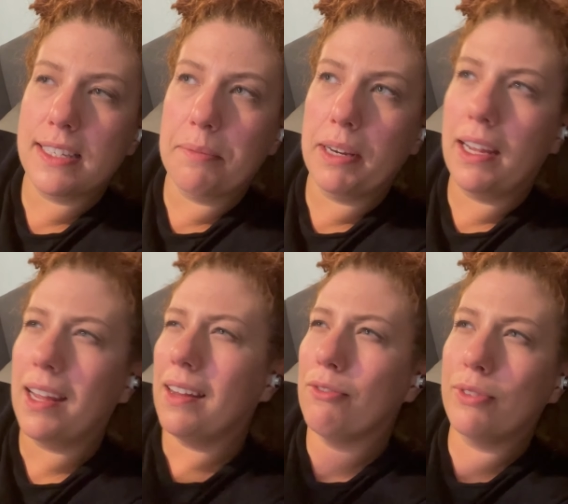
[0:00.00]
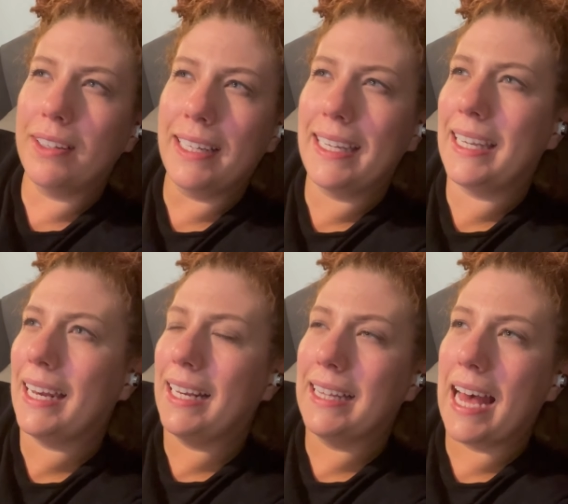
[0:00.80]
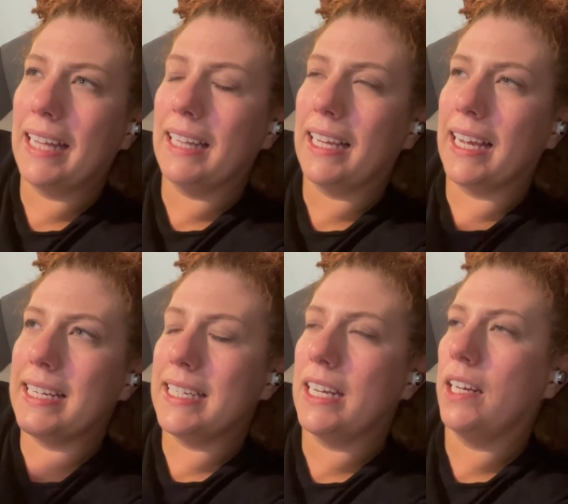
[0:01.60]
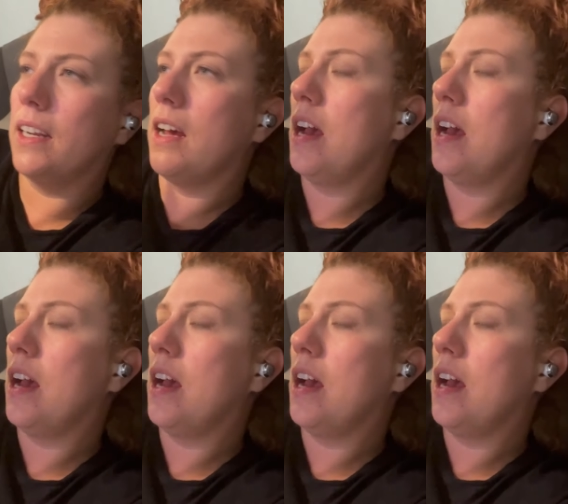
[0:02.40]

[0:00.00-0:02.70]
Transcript: I'm not really getting that like I did